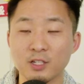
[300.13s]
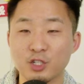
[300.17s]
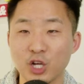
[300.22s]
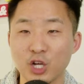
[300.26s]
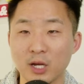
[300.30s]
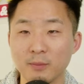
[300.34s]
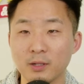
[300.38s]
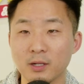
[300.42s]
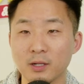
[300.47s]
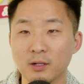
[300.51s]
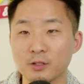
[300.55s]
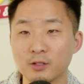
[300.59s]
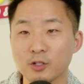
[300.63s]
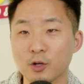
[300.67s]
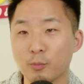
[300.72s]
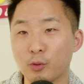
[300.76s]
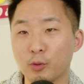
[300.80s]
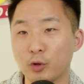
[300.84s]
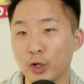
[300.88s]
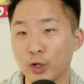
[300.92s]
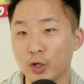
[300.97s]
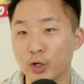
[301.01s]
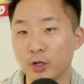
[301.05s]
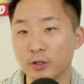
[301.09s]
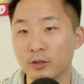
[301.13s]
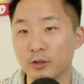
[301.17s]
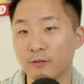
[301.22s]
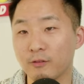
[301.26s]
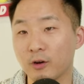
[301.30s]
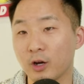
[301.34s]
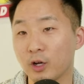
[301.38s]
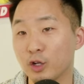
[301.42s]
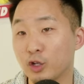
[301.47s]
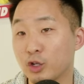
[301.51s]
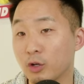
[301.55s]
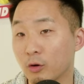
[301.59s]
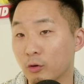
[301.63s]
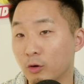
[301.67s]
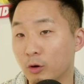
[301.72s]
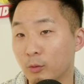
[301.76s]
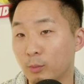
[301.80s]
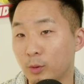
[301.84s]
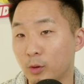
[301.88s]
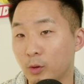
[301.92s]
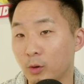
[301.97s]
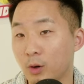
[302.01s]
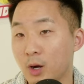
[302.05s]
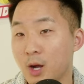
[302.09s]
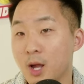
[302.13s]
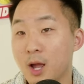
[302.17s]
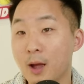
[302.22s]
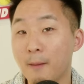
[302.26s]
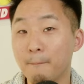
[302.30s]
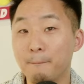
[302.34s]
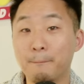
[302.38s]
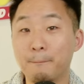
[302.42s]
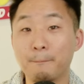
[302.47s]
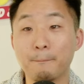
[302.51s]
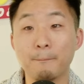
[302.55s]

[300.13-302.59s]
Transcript: JBLs are pretty good. They're very durable. It's also a